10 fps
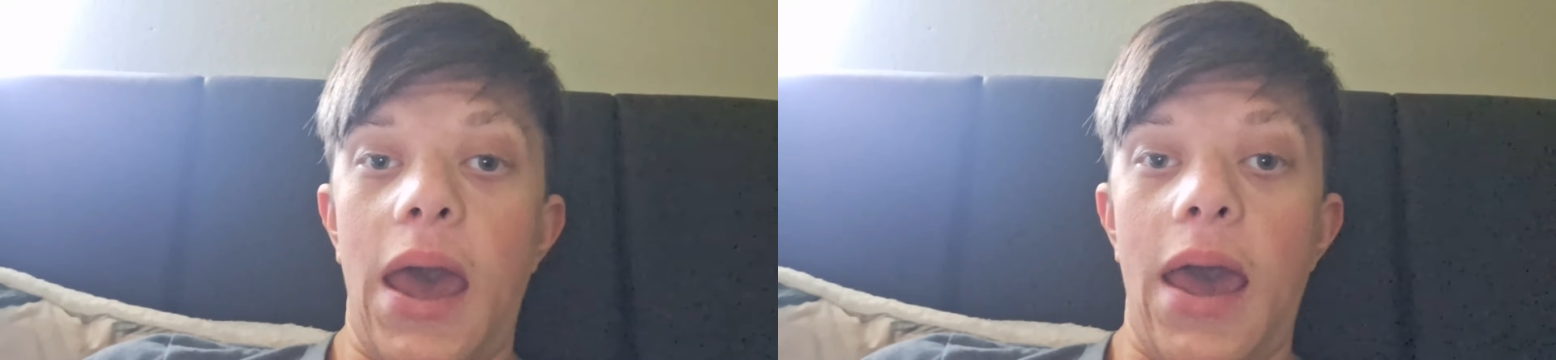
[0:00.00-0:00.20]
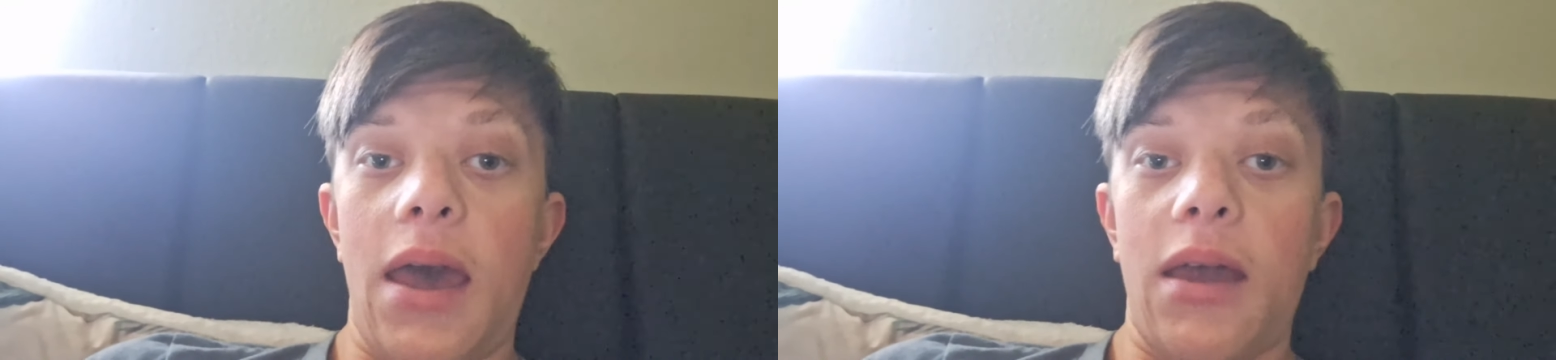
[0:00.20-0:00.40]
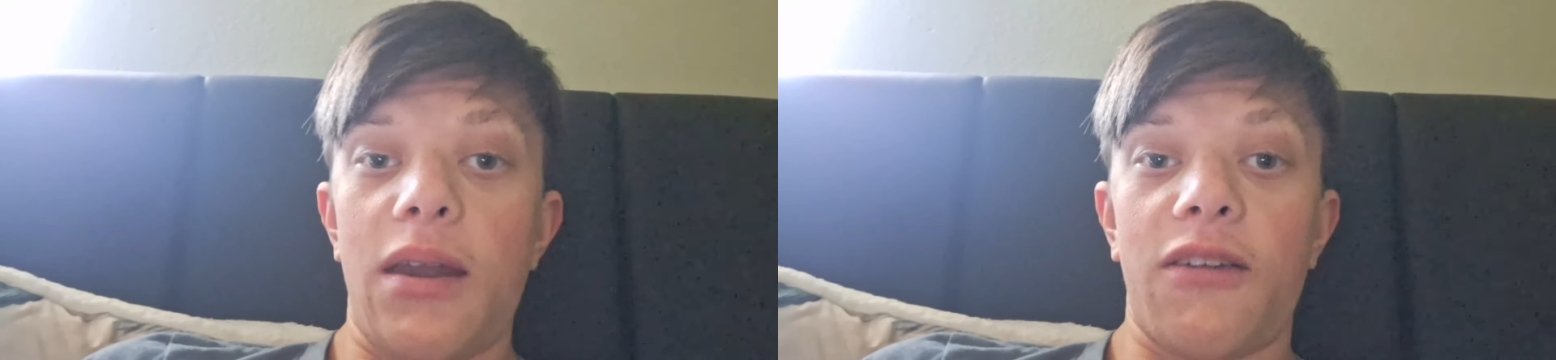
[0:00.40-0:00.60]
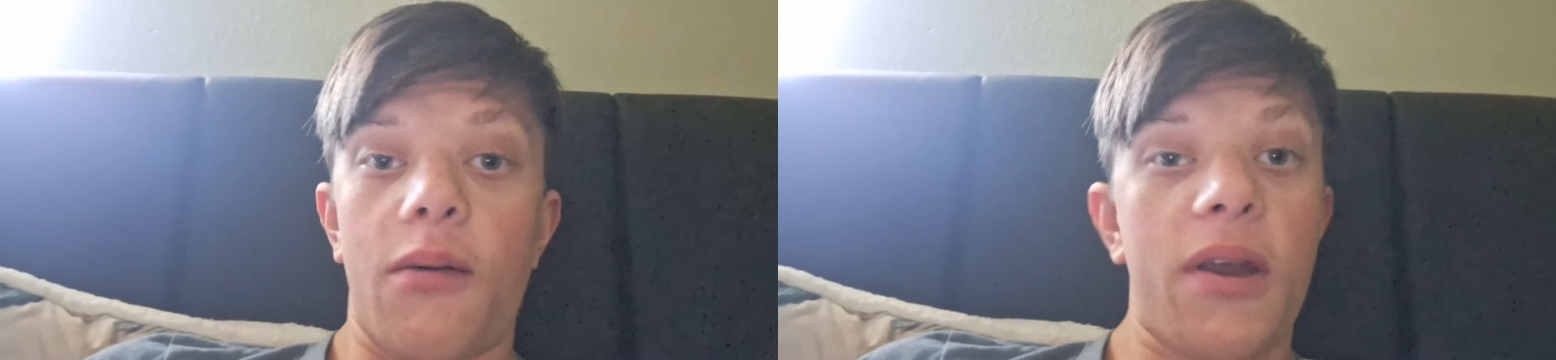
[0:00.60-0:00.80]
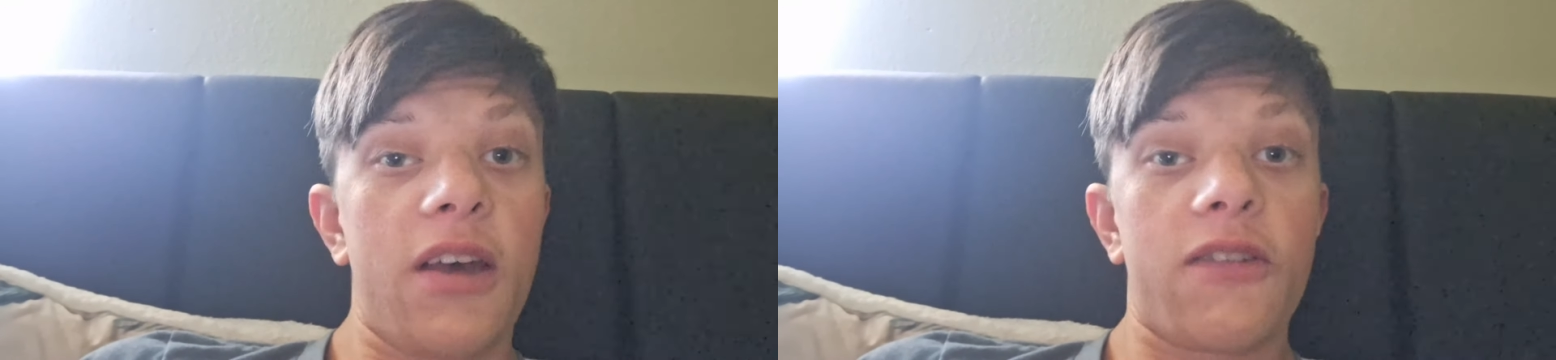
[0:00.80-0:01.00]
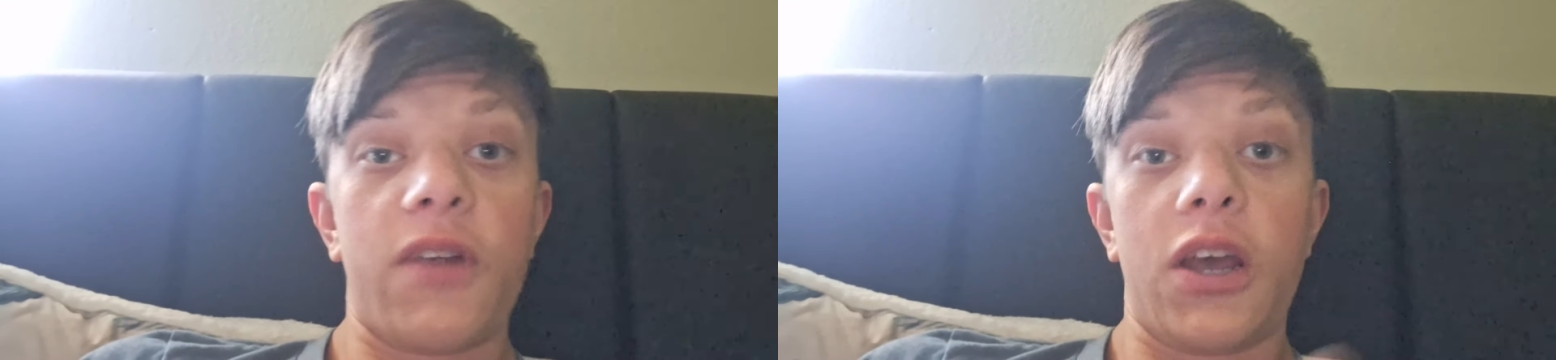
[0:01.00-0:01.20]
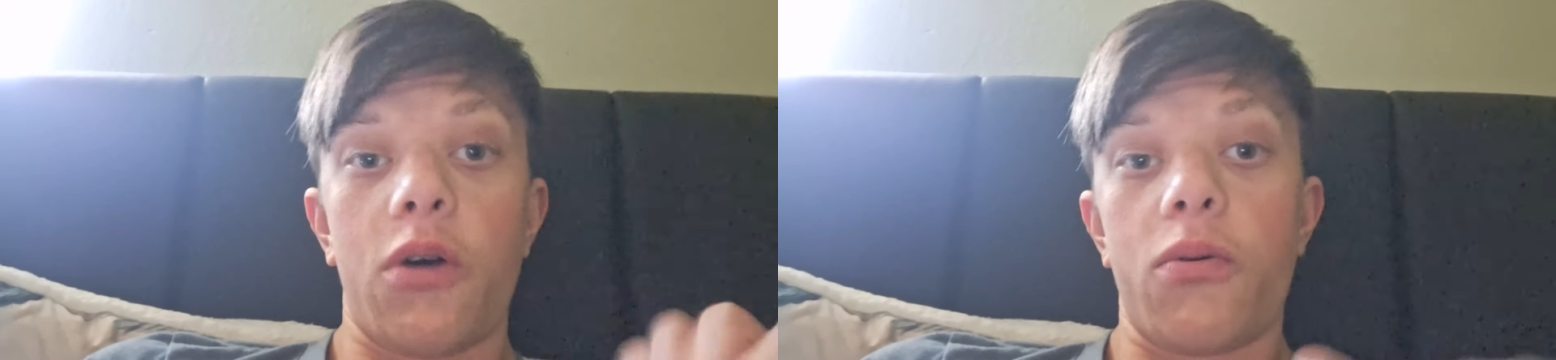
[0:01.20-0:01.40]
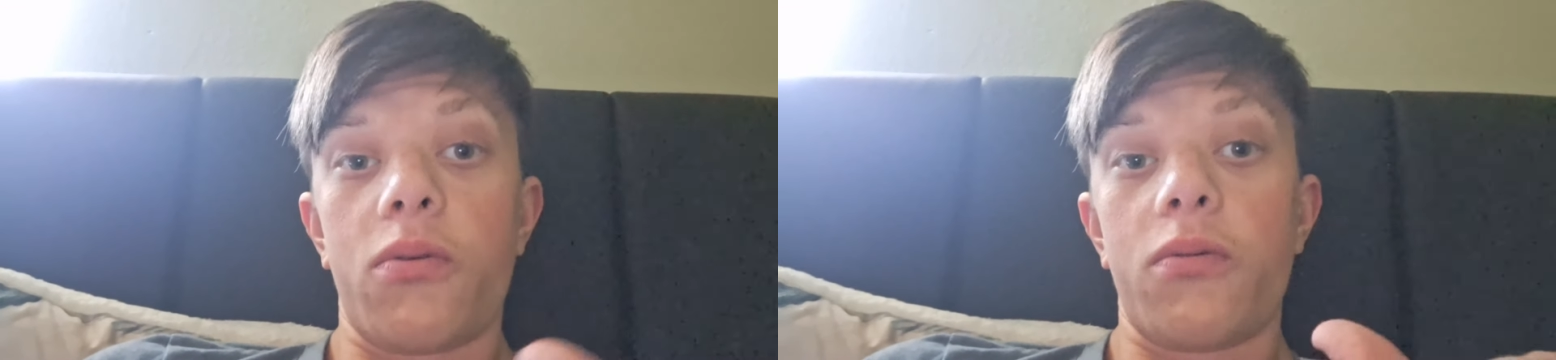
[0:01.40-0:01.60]
And until my next
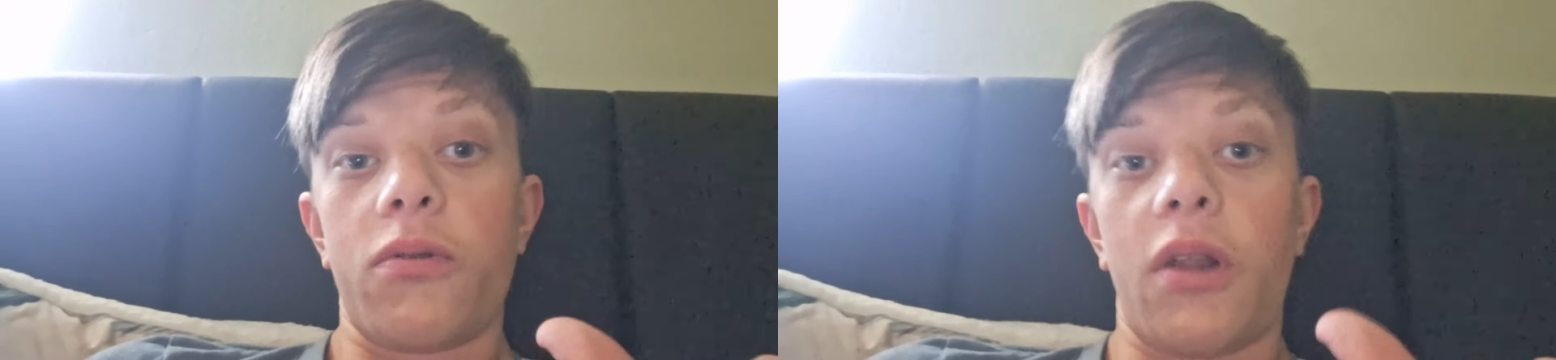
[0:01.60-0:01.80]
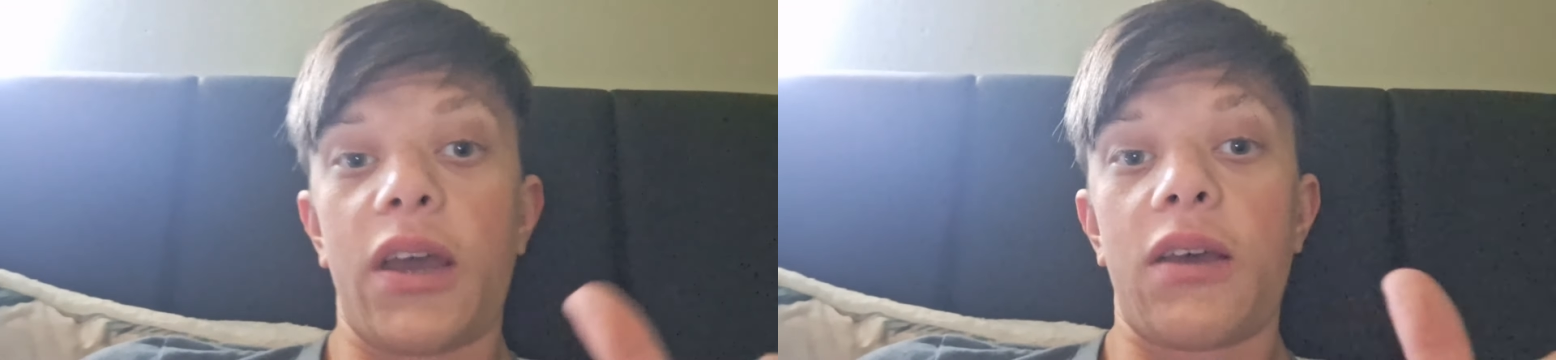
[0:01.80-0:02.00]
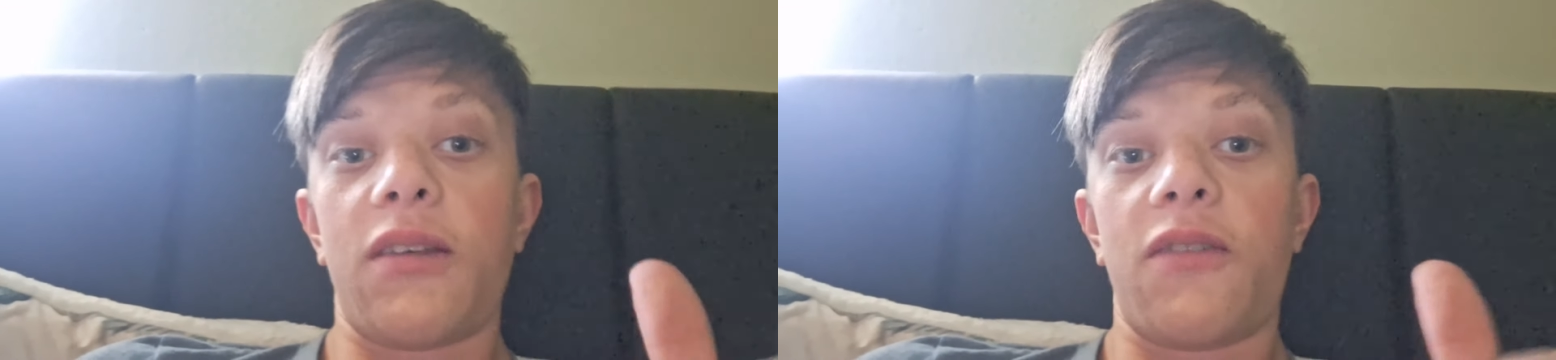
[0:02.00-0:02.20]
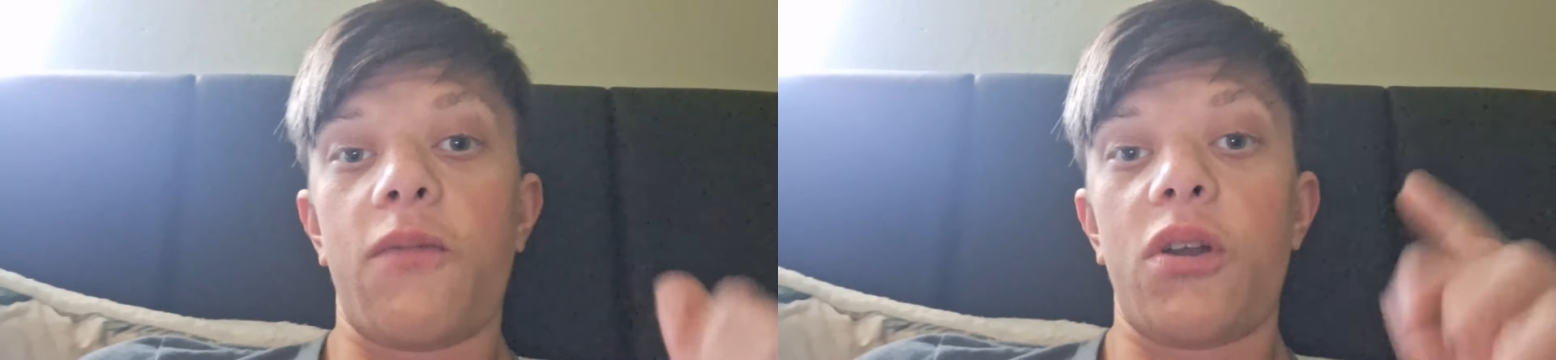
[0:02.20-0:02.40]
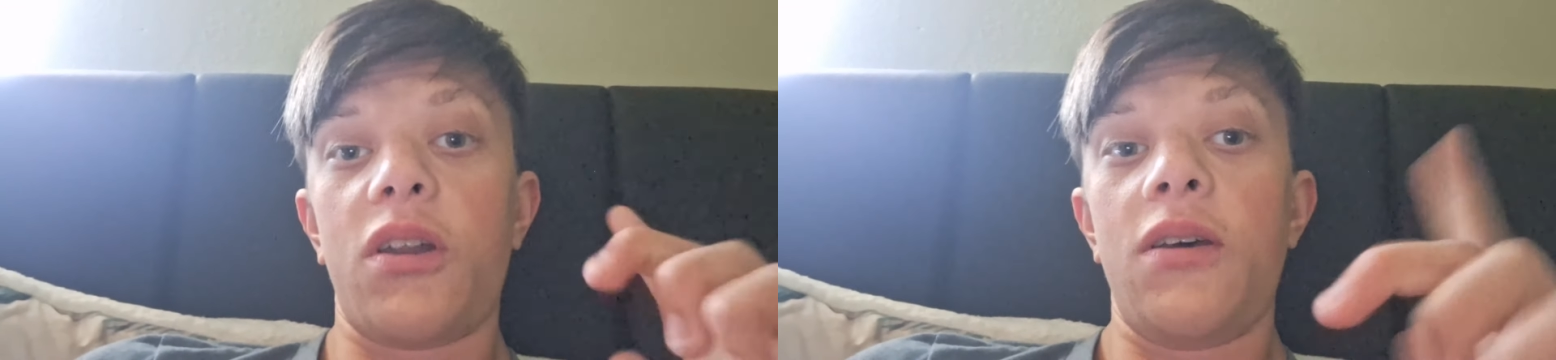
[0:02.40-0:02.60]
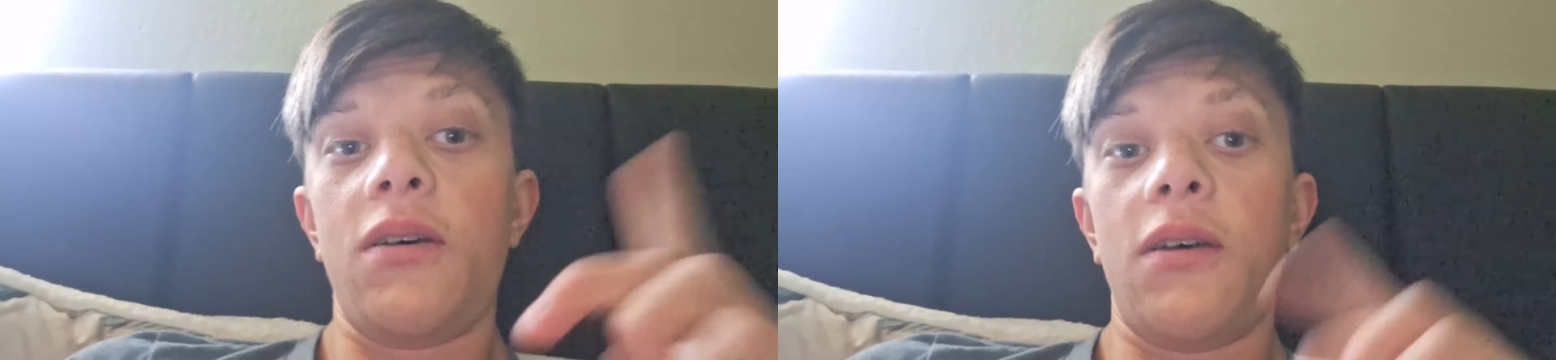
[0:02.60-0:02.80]
video, like this one,